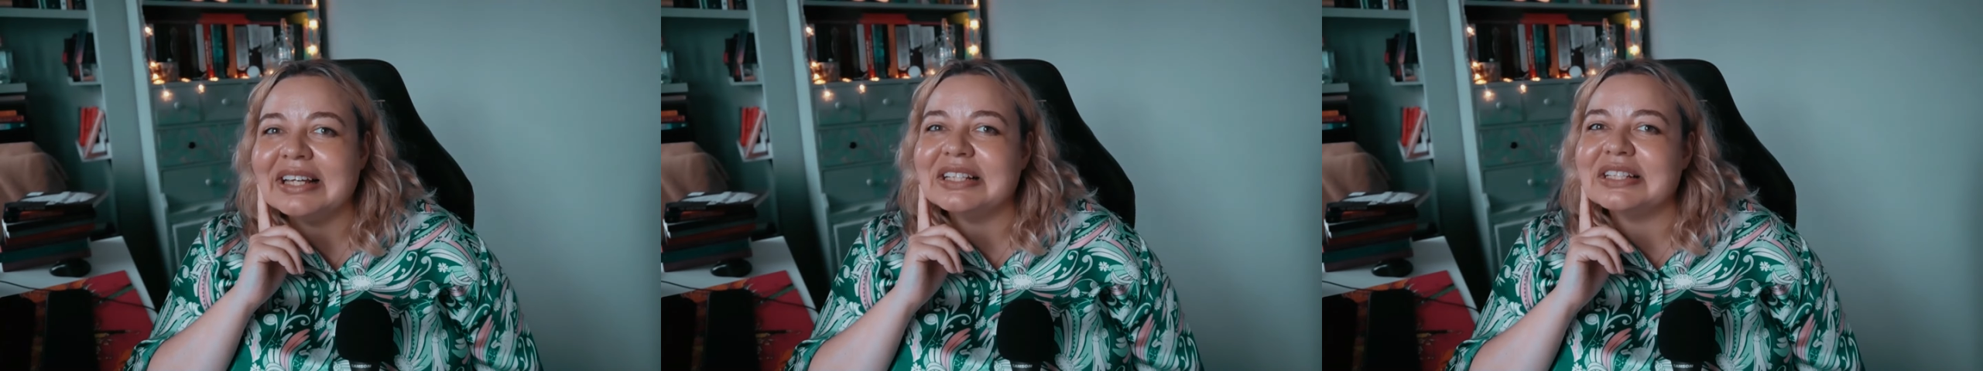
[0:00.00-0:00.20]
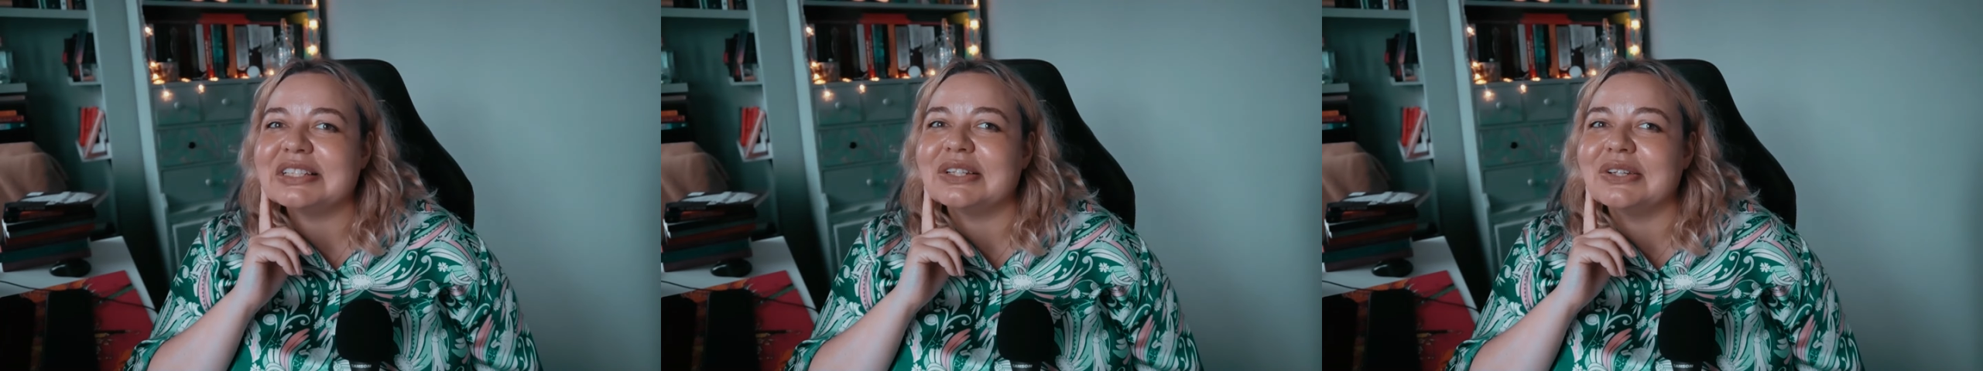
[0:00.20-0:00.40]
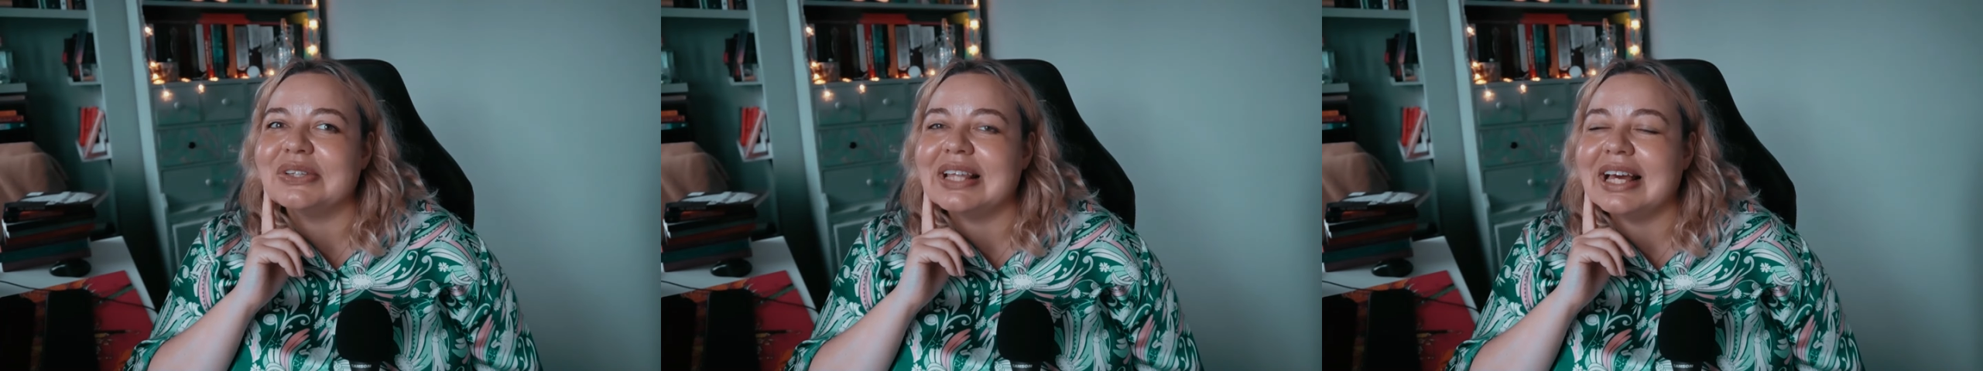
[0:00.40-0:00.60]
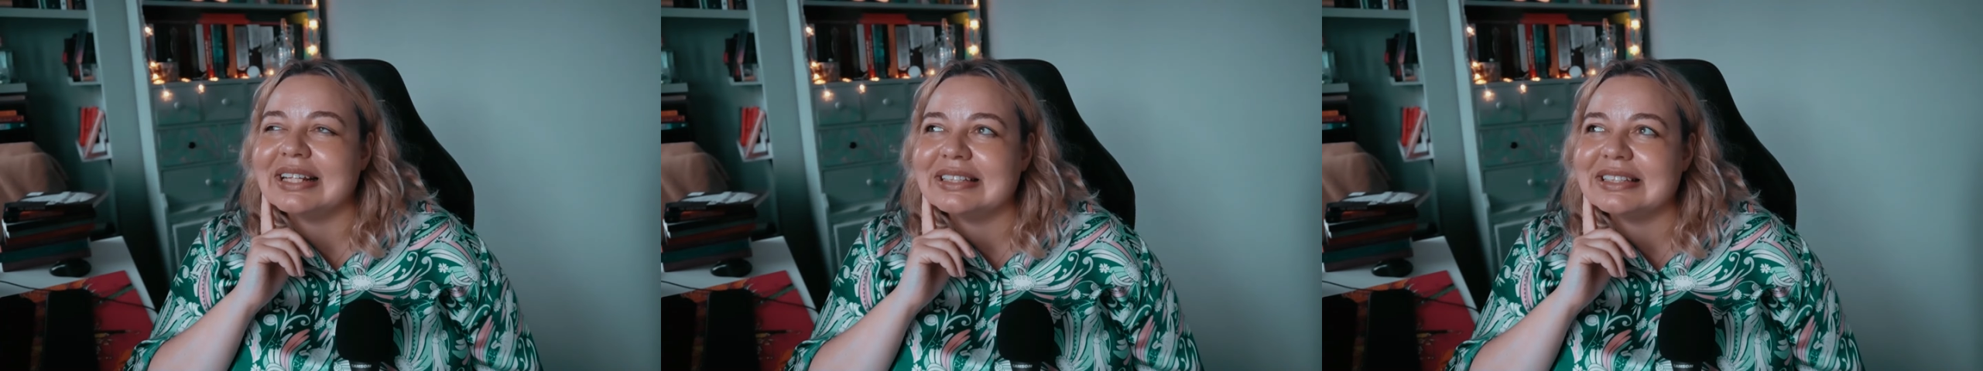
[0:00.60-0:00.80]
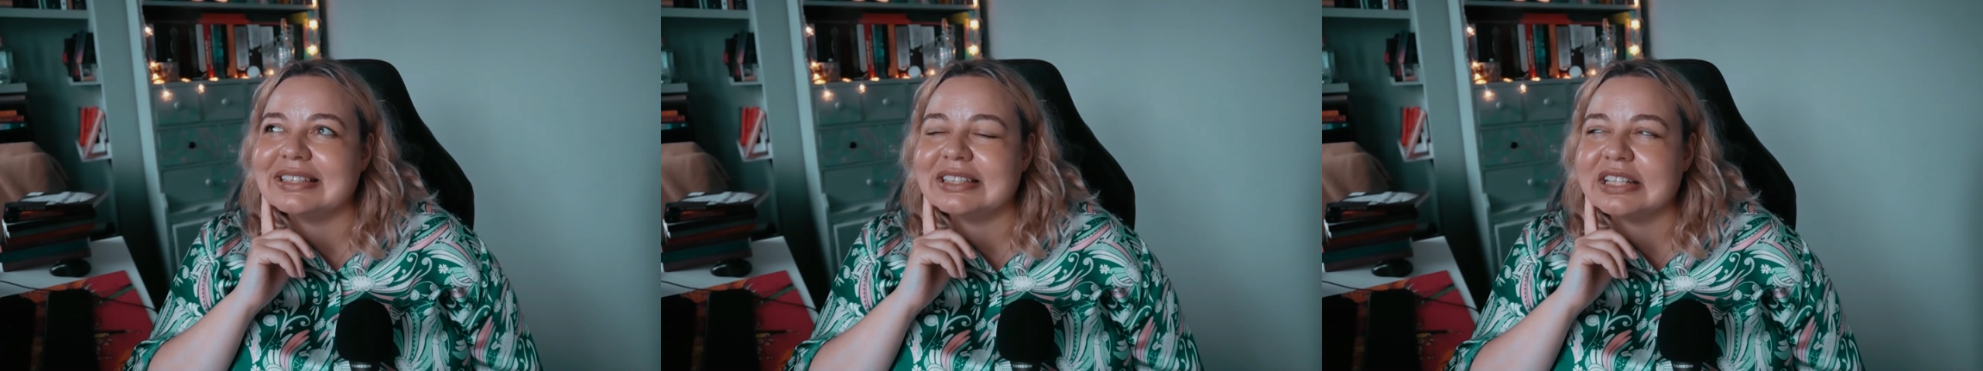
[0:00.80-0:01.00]
so
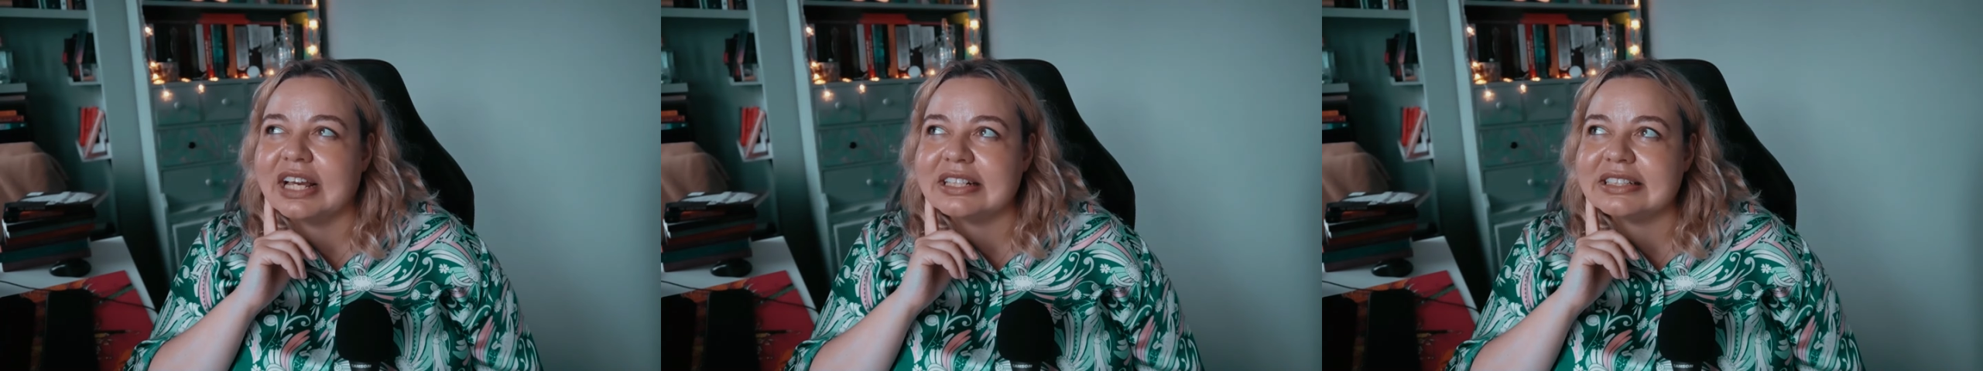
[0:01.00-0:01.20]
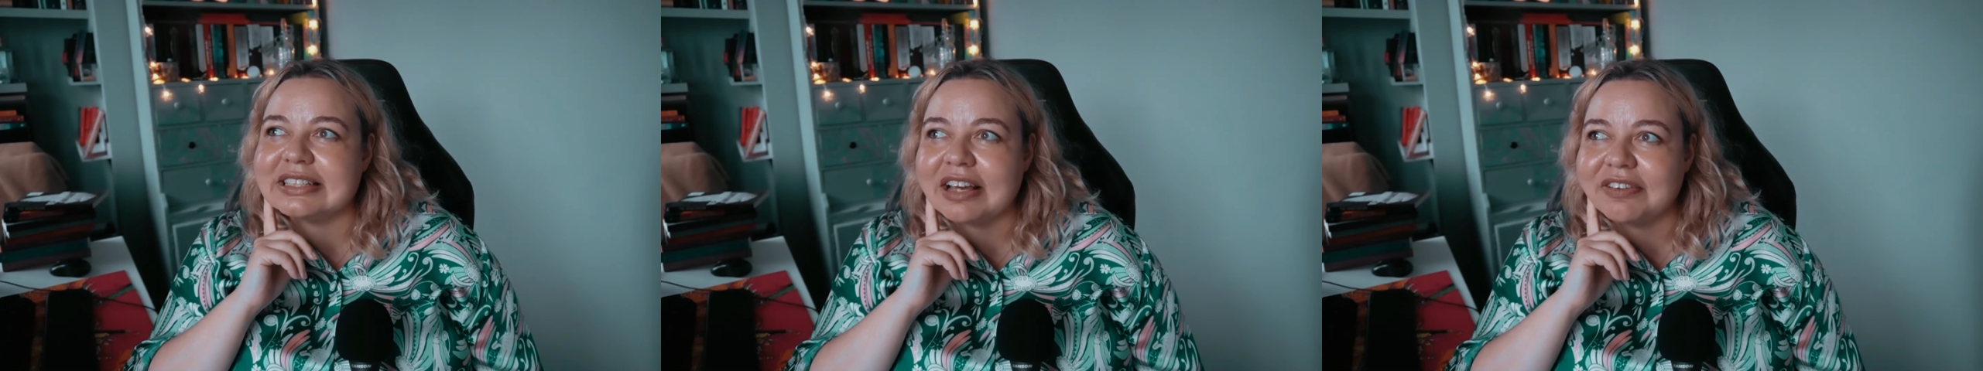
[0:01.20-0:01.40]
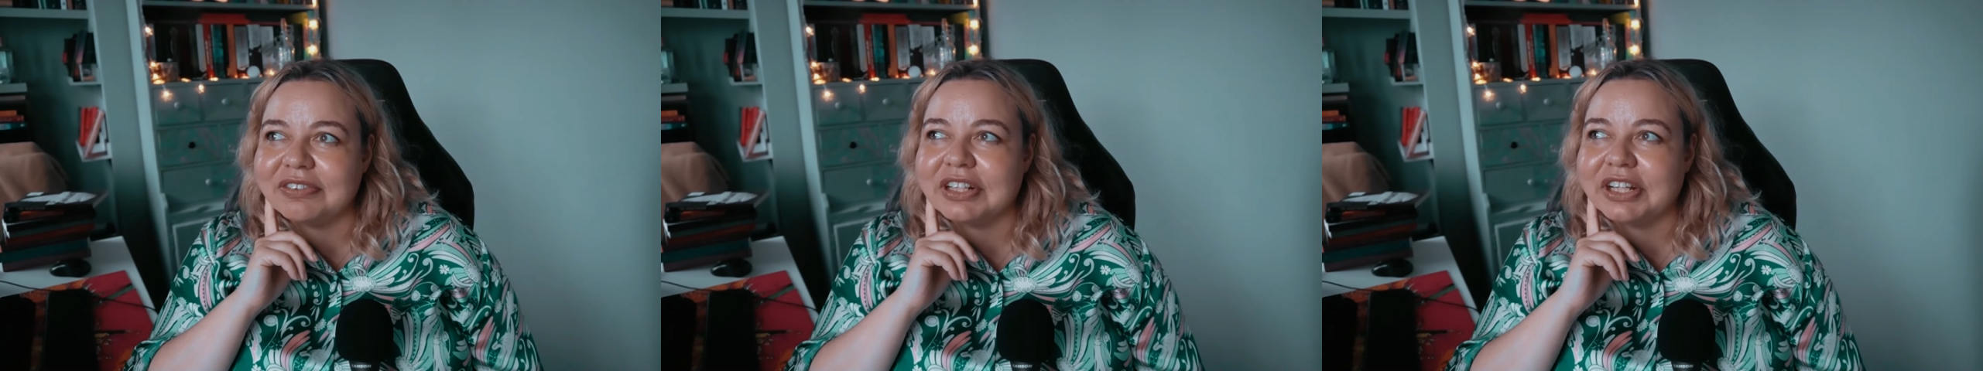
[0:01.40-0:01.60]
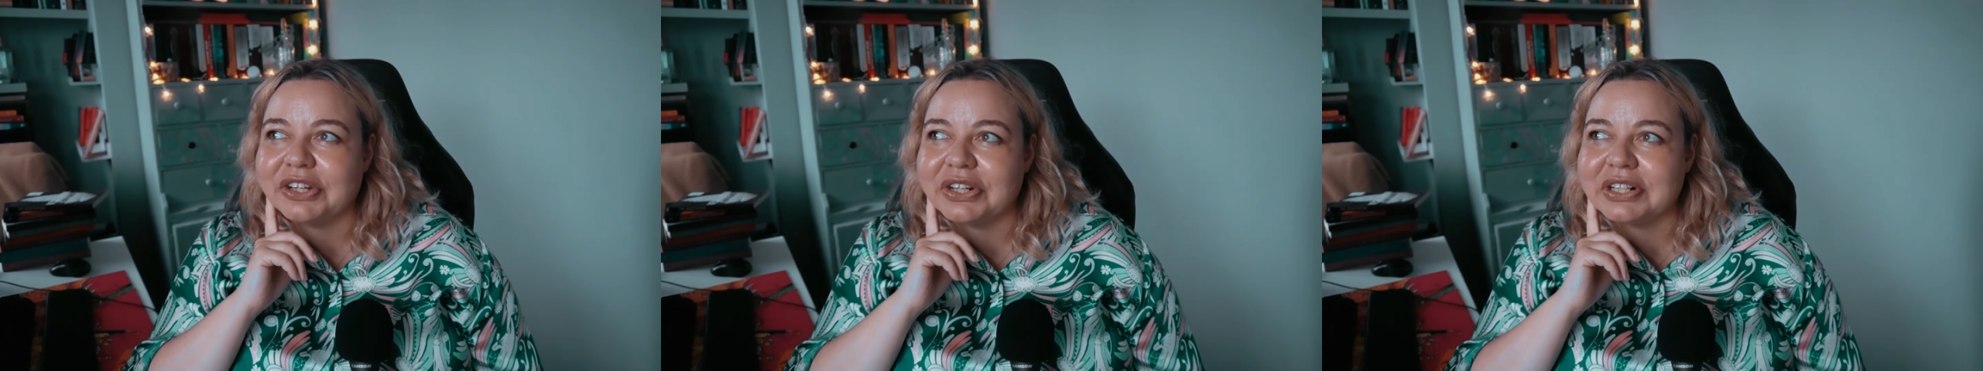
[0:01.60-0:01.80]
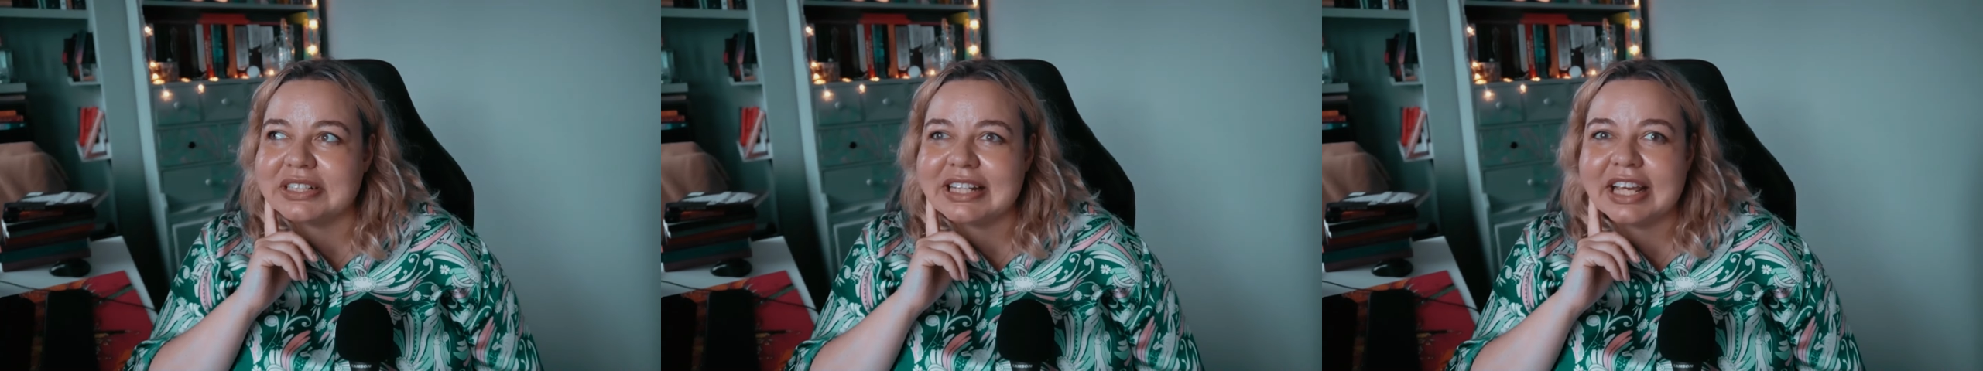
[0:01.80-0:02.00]
that's definitely
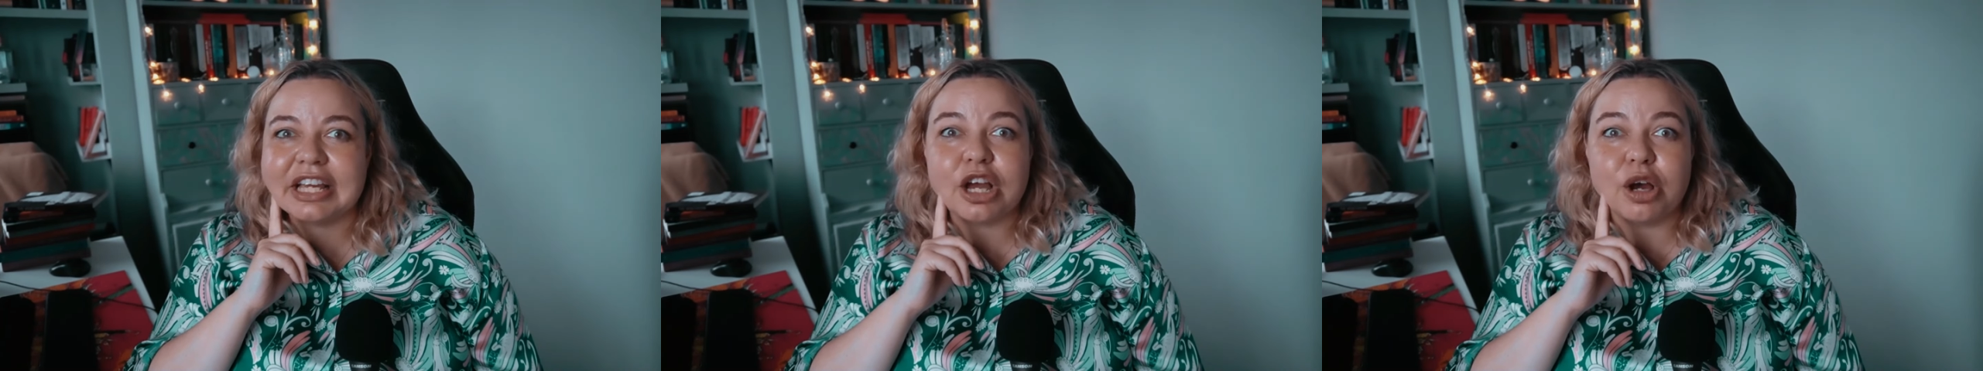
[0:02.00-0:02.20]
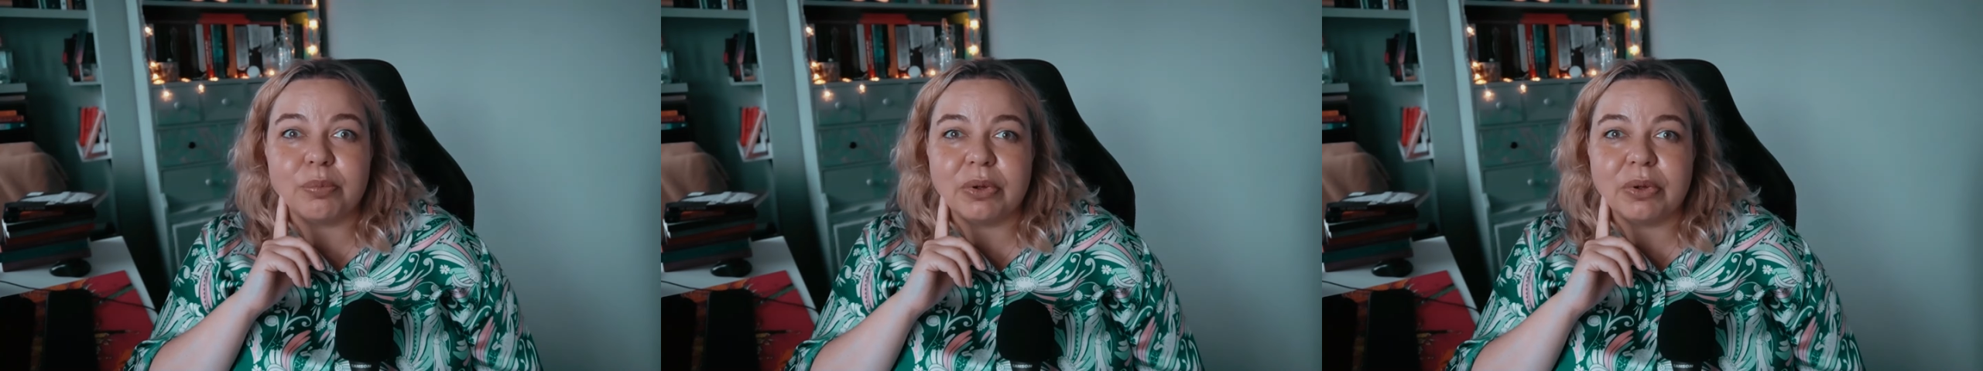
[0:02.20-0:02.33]
going to take up